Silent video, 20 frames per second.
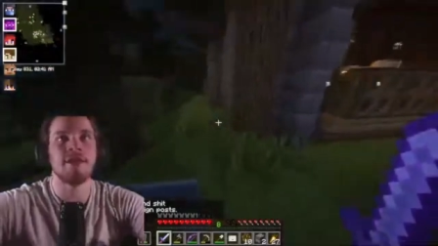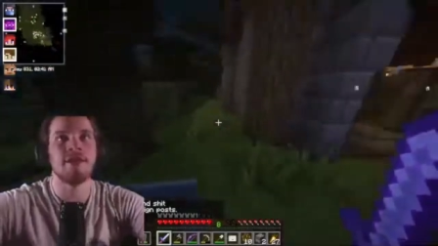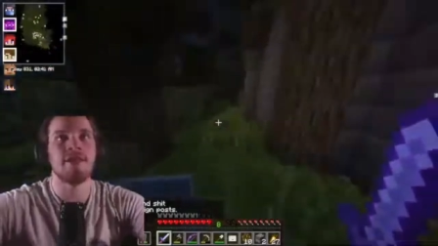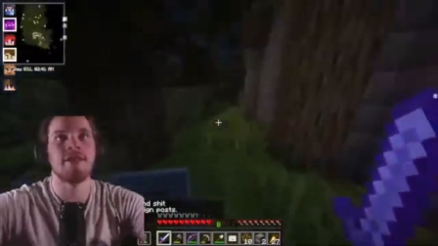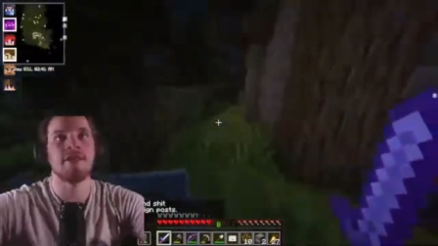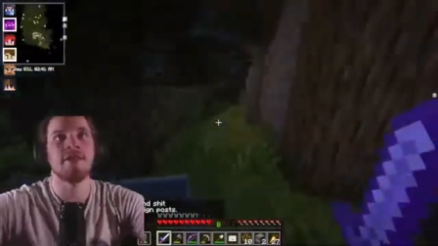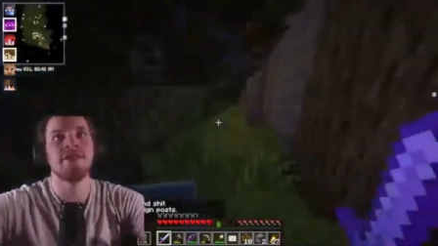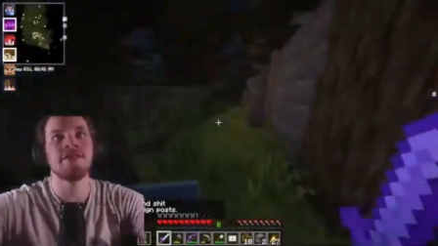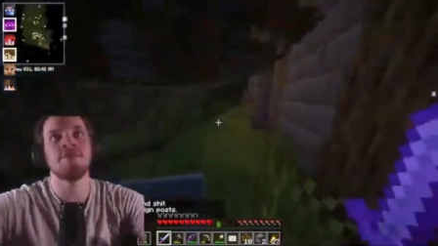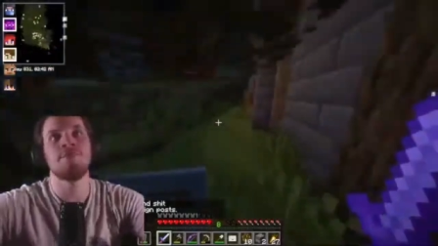
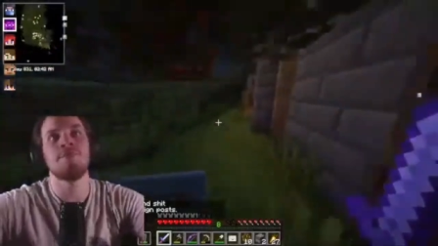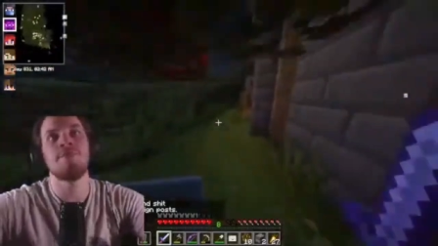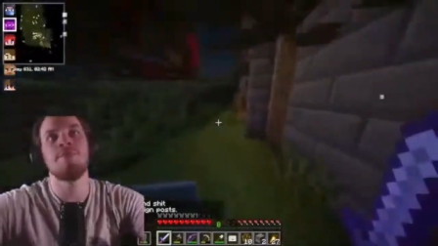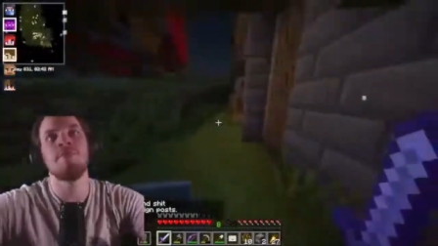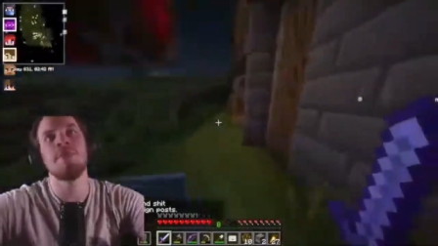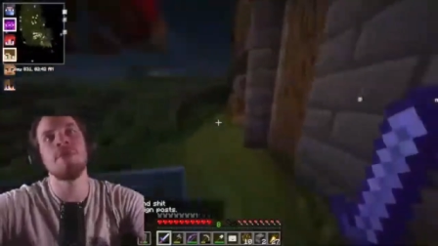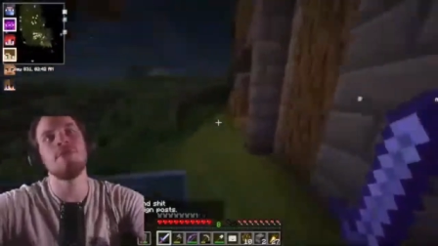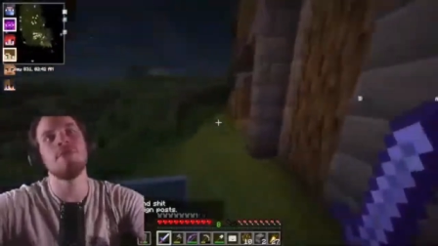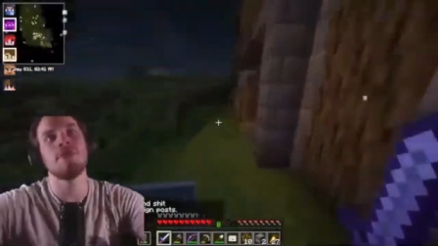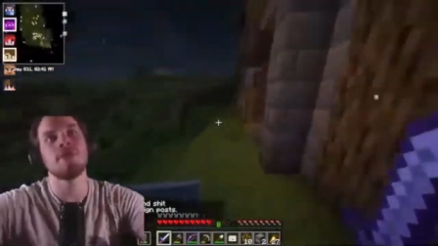let's
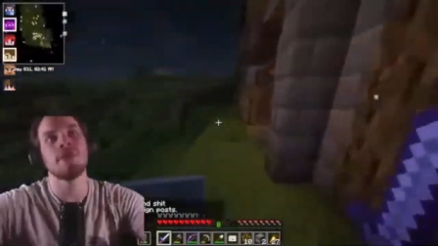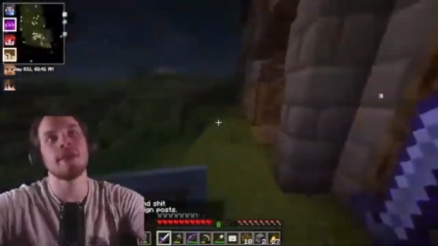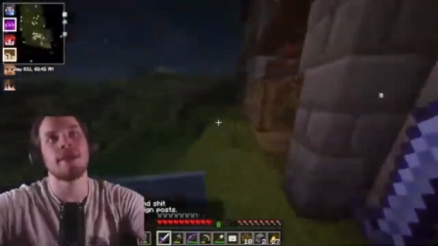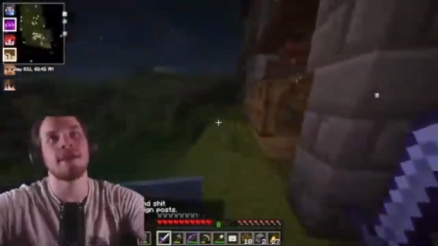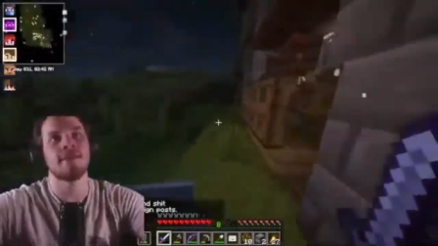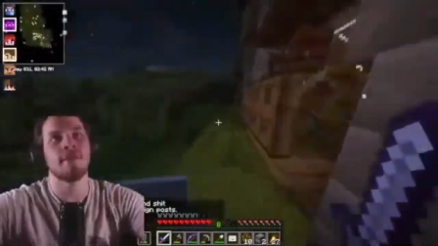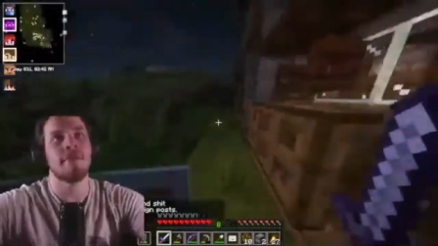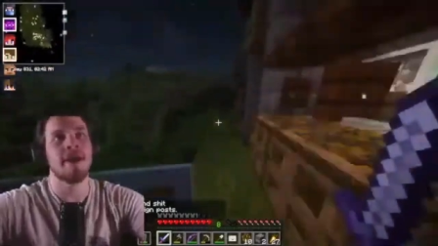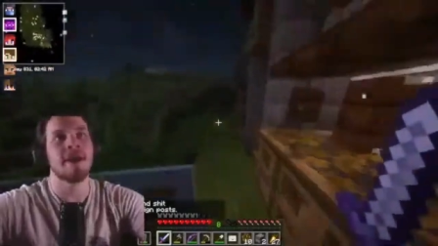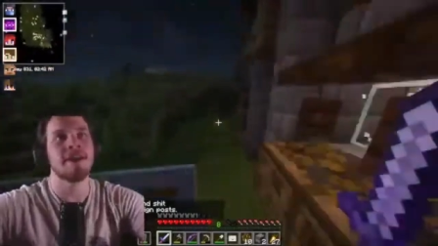build
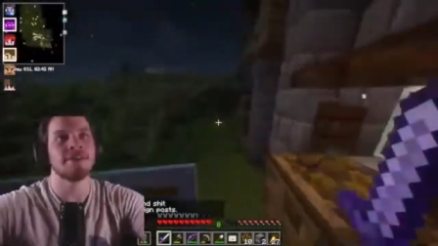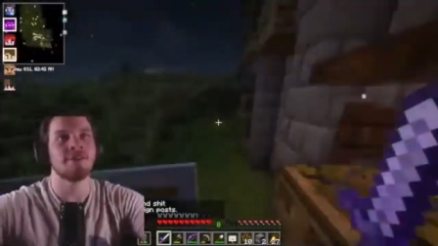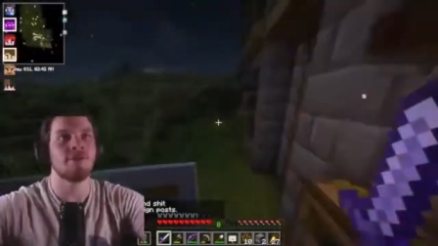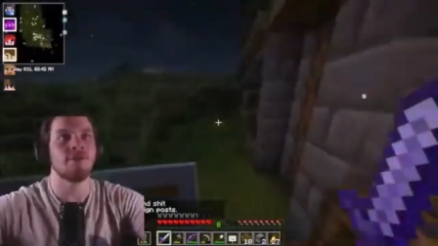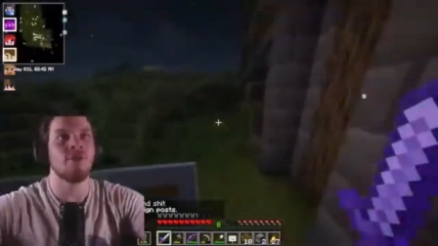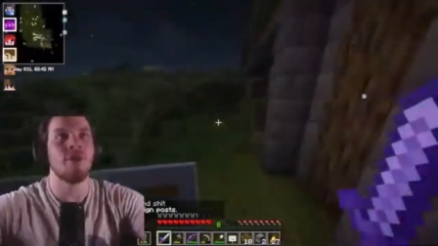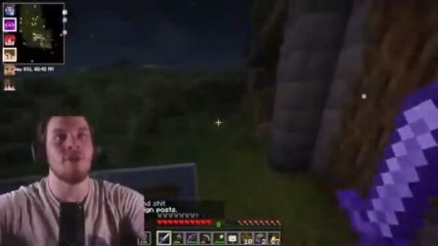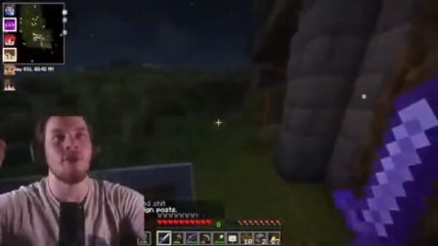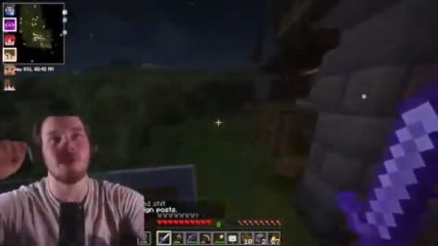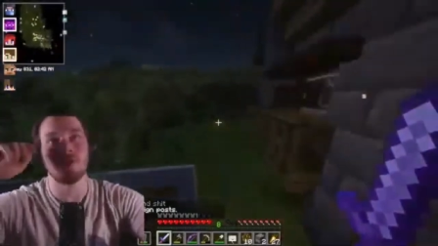like the massive
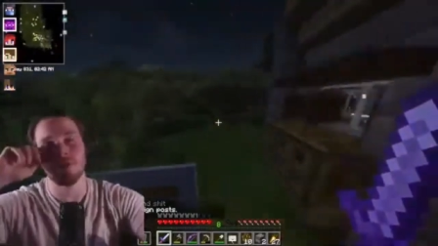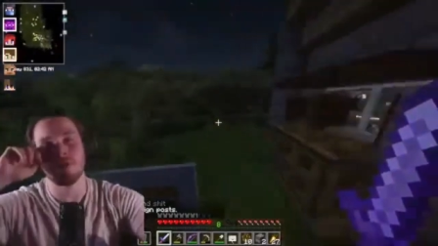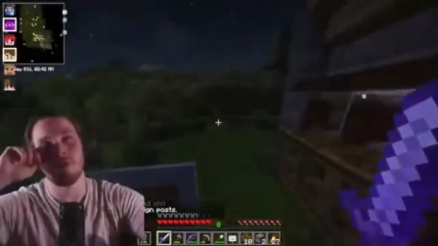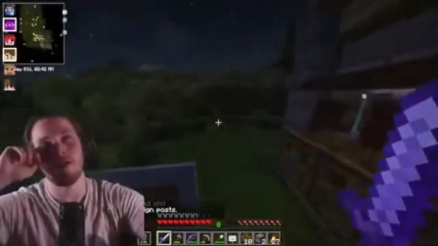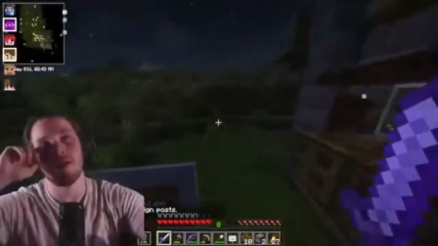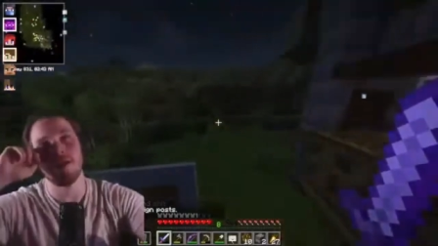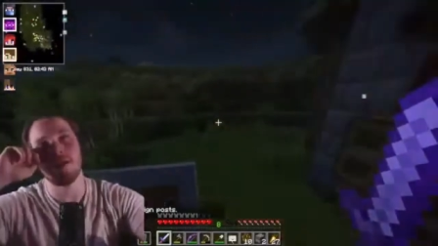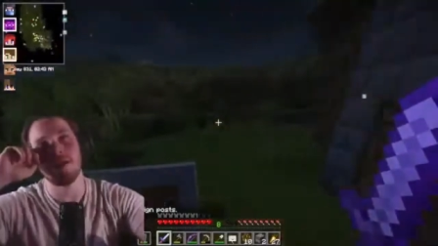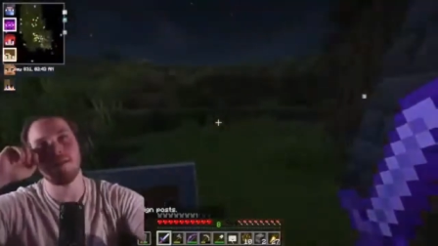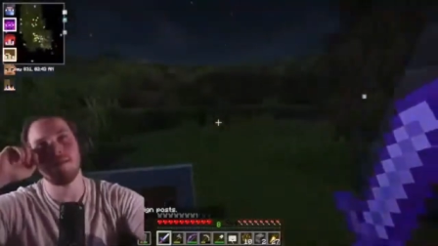walls,
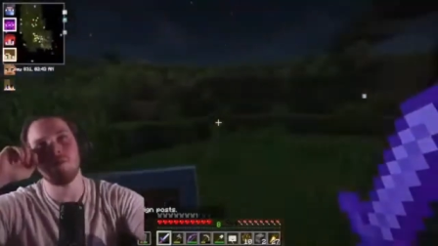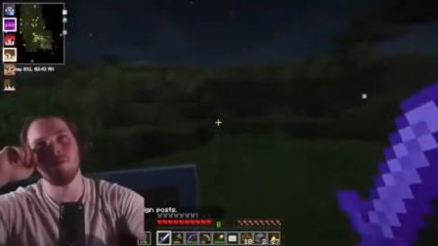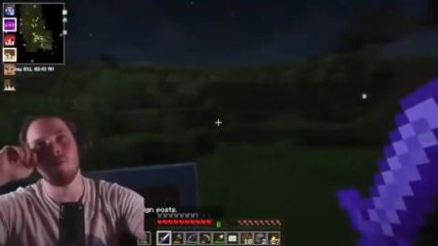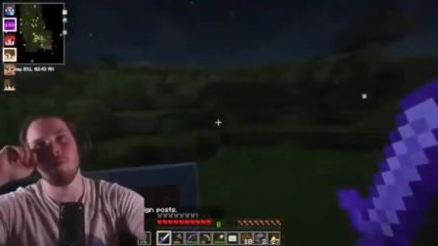right? And then we'll